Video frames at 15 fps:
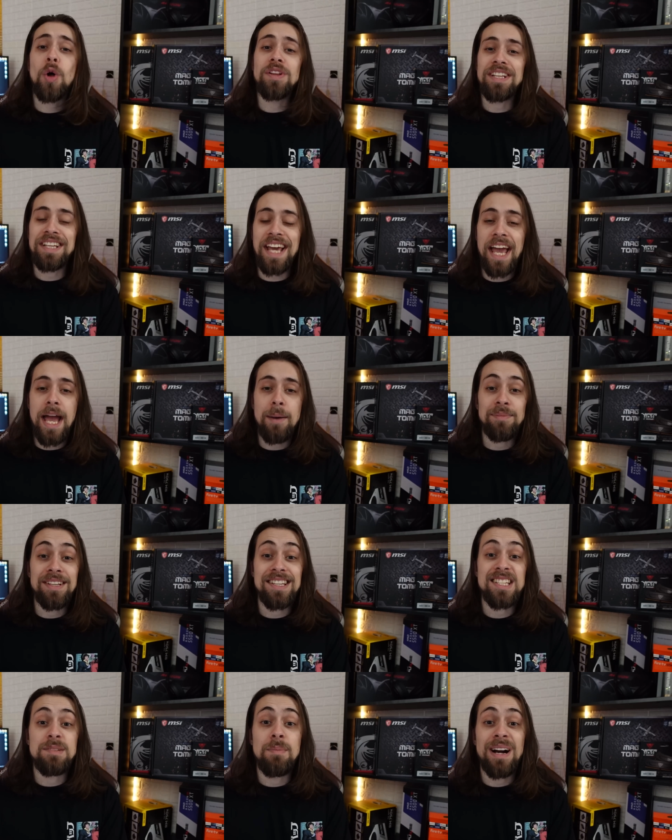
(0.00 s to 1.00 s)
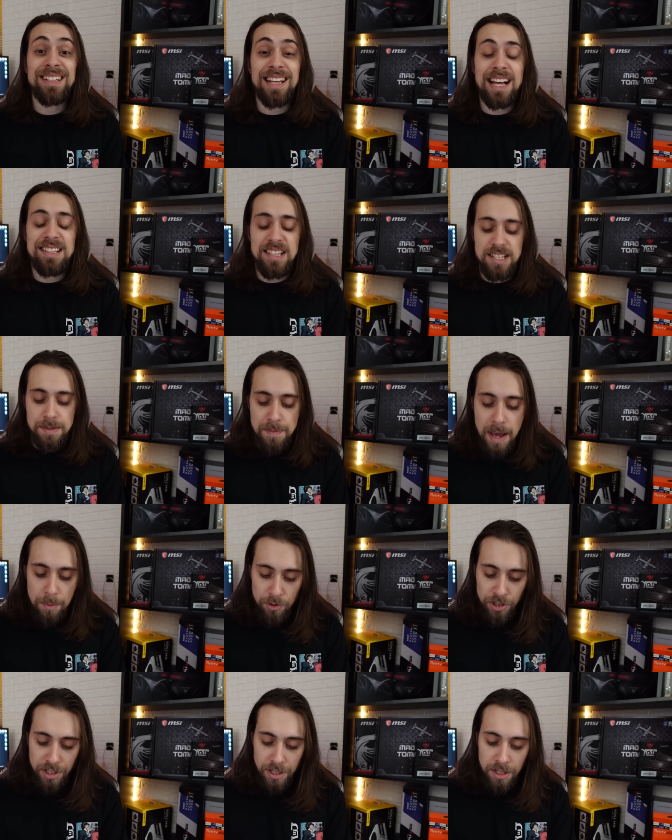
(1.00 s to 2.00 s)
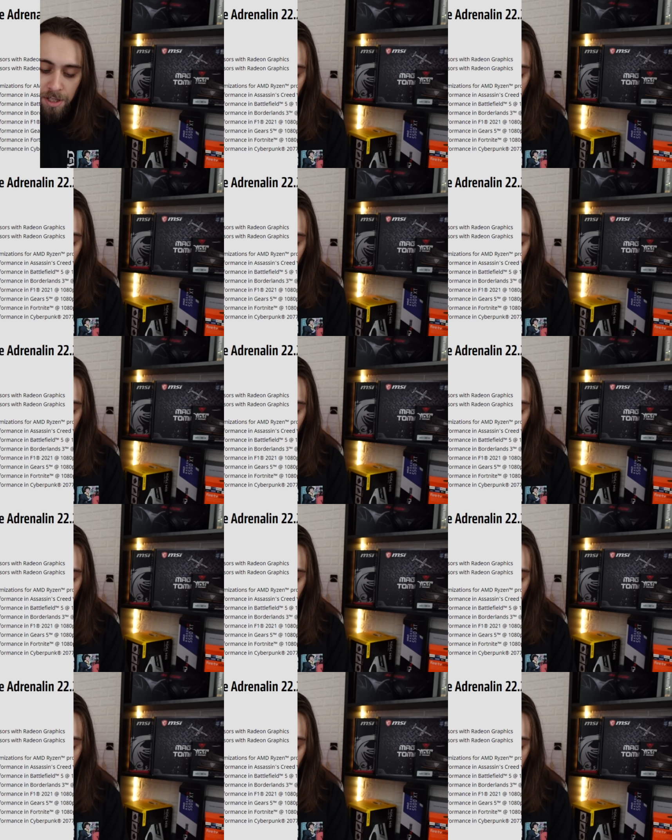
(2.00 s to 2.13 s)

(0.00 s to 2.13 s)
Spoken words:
on the AMD Smart Access Memory.